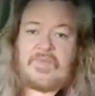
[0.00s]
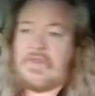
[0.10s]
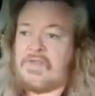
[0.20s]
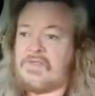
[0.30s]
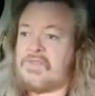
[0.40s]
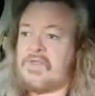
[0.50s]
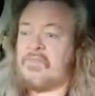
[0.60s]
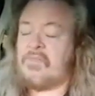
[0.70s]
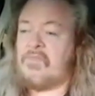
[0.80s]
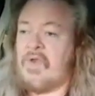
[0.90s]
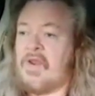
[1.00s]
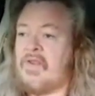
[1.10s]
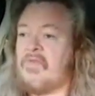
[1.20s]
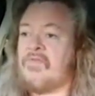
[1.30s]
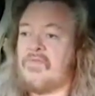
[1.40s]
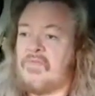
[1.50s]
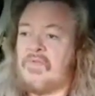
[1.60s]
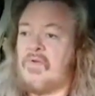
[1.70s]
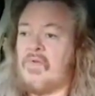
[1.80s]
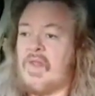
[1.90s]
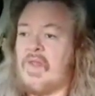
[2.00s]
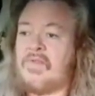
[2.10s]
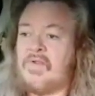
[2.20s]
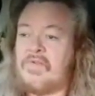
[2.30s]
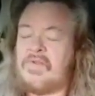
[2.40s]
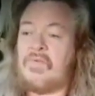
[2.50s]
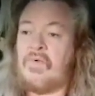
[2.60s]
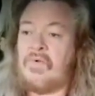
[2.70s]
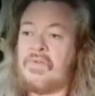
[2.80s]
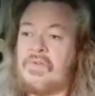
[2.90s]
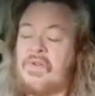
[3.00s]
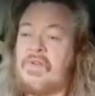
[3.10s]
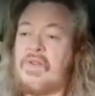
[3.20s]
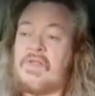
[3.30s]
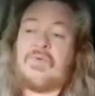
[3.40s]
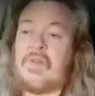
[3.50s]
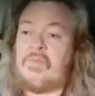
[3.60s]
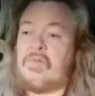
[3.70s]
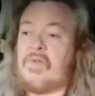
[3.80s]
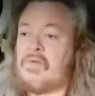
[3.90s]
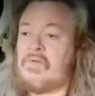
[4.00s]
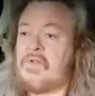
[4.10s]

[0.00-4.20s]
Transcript: things and writings all out there to the world. That's where they belong.